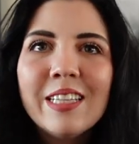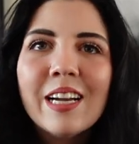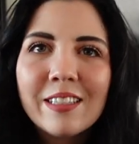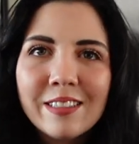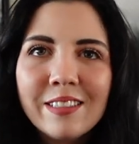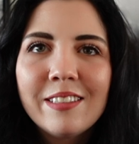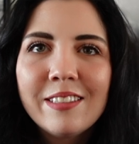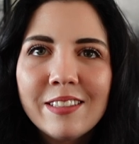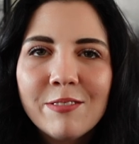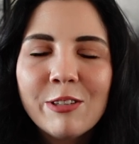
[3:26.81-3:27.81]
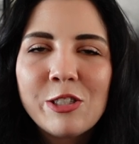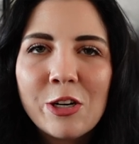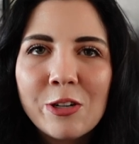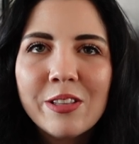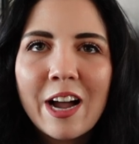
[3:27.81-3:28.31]
Yeah. That's what's going to be.
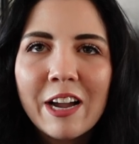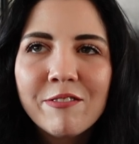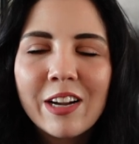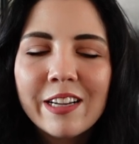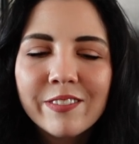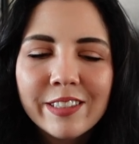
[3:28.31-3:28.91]
Return the high five.